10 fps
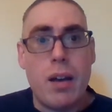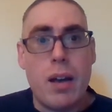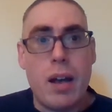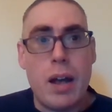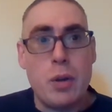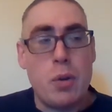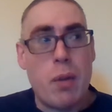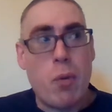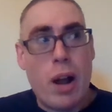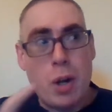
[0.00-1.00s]
and you
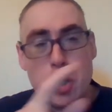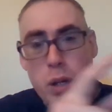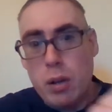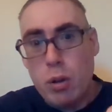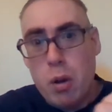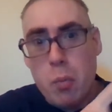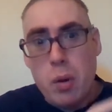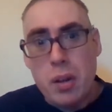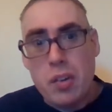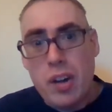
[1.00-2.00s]
never actually look where
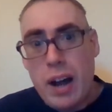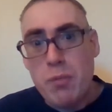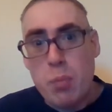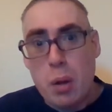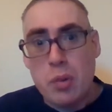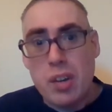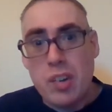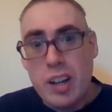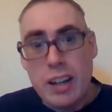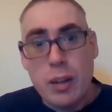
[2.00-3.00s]
the signpost is
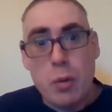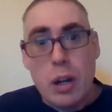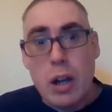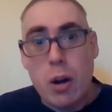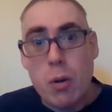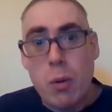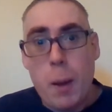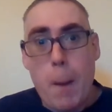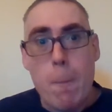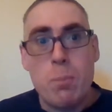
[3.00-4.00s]
telling you to go,
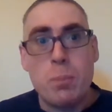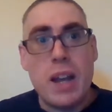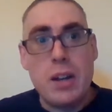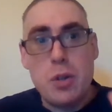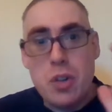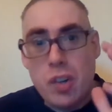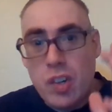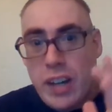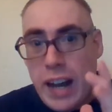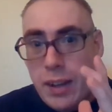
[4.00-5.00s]
and you just
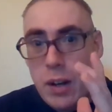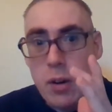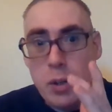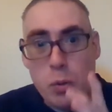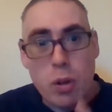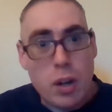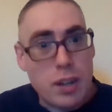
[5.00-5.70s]
stand there and you look at the